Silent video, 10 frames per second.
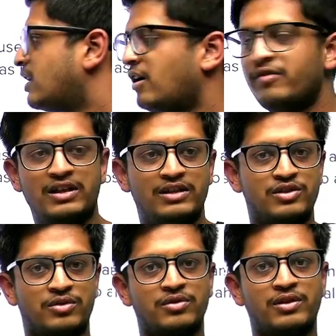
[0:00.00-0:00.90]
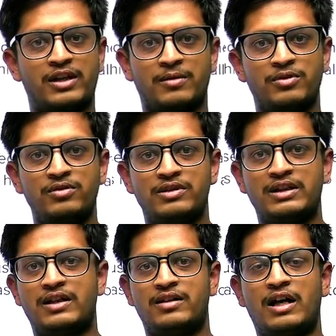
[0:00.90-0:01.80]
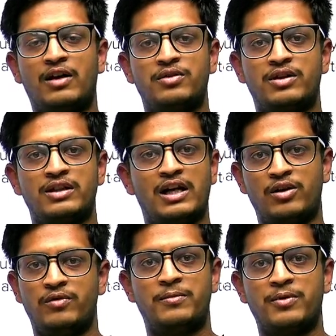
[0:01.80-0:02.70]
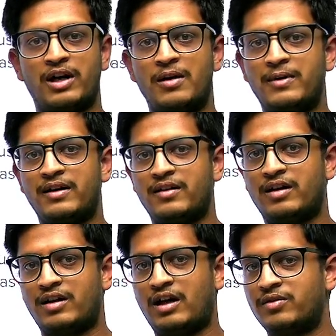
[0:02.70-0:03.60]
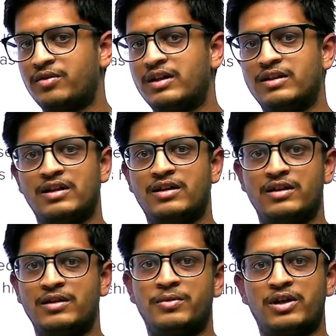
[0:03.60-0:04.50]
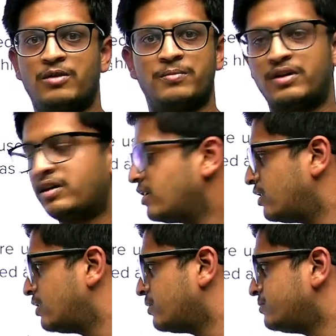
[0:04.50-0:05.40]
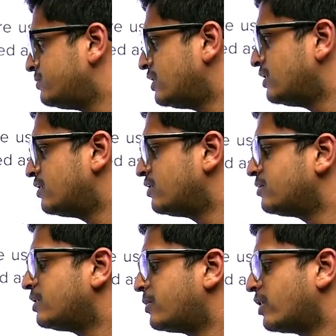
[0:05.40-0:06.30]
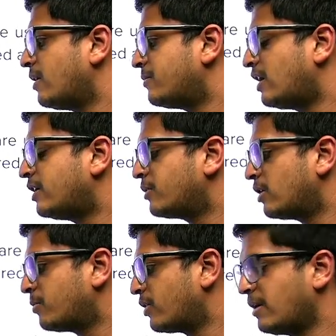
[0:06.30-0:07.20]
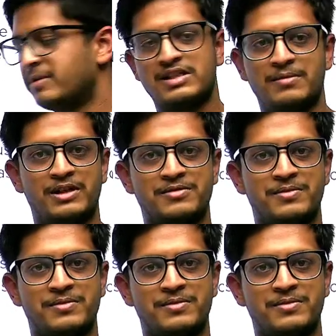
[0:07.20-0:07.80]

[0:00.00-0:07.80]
now we'll show you a demo that how to run the hello world program and how to run the input output and the program input output program in C++.